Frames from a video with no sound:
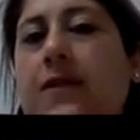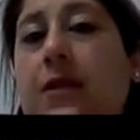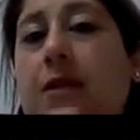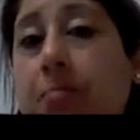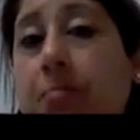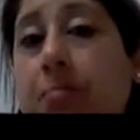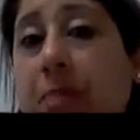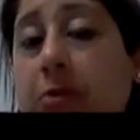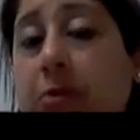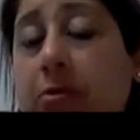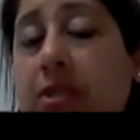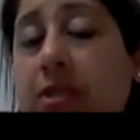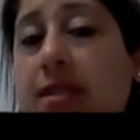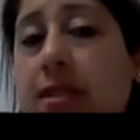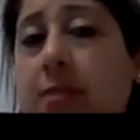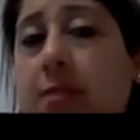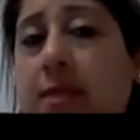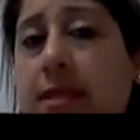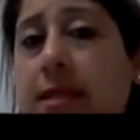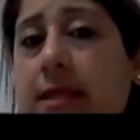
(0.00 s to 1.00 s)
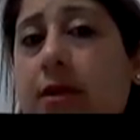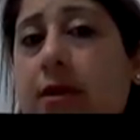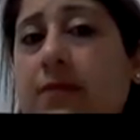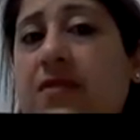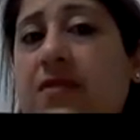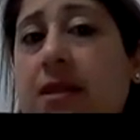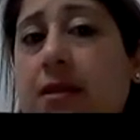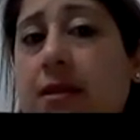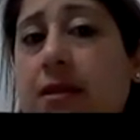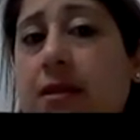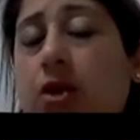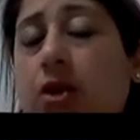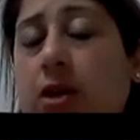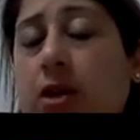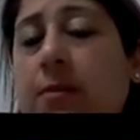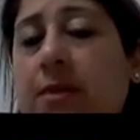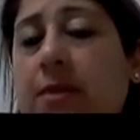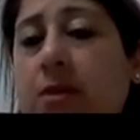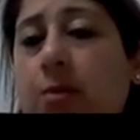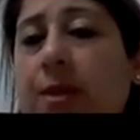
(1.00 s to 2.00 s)
The buildings themselves are
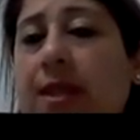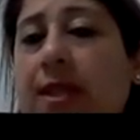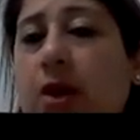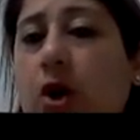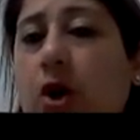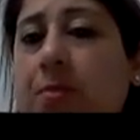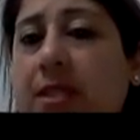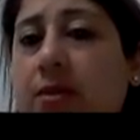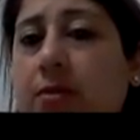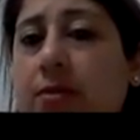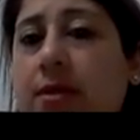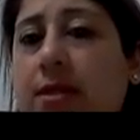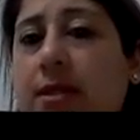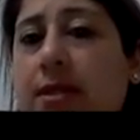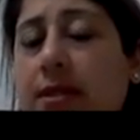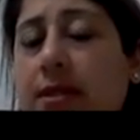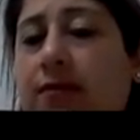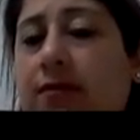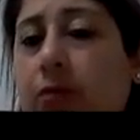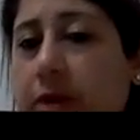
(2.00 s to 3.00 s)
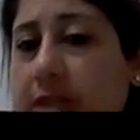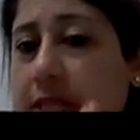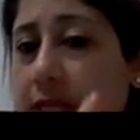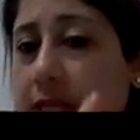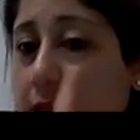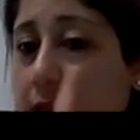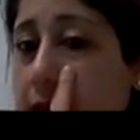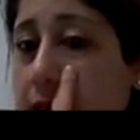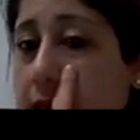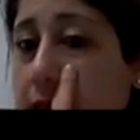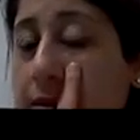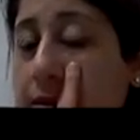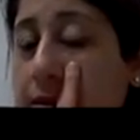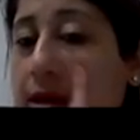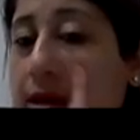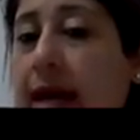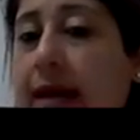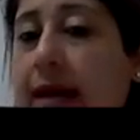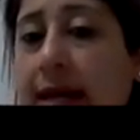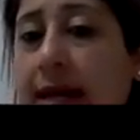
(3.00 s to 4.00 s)
synonymous with the obstacles, as I've written
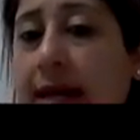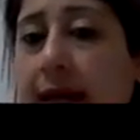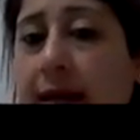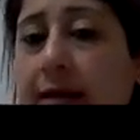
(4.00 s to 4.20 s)
there,